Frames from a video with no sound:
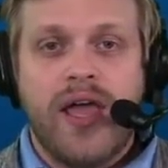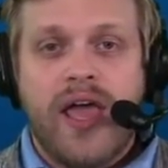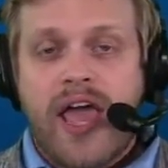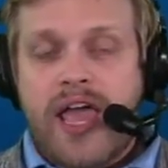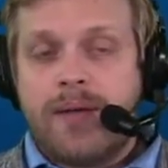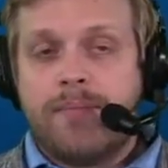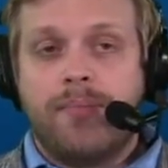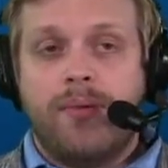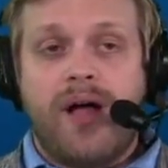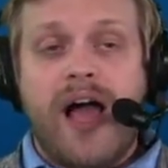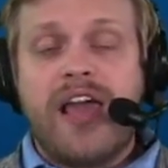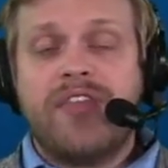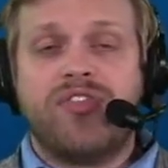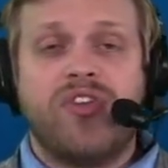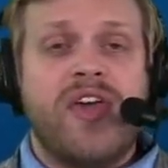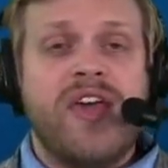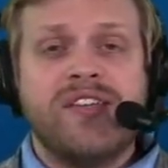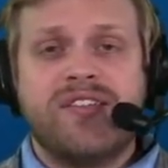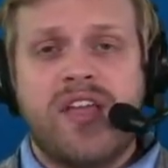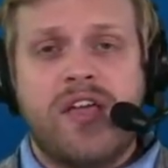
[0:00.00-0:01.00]
And Blythe
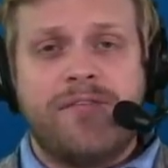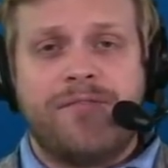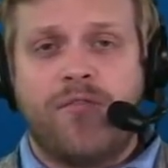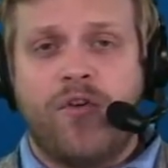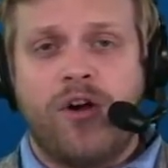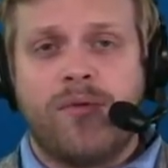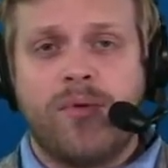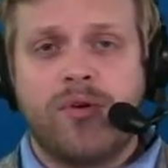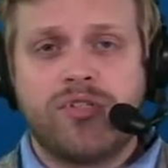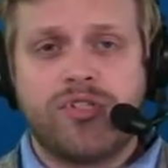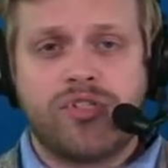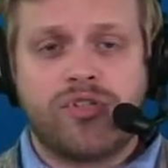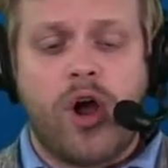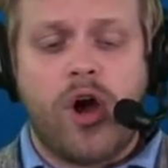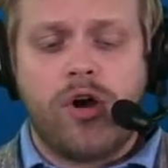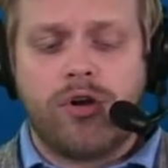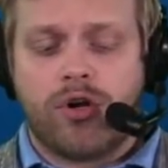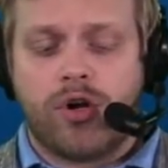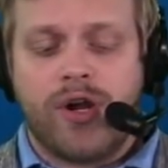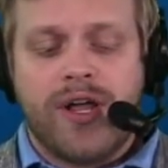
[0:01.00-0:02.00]
is a former
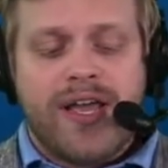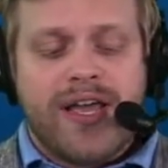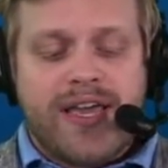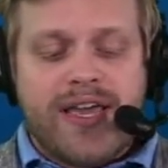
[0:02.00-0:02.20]
starter.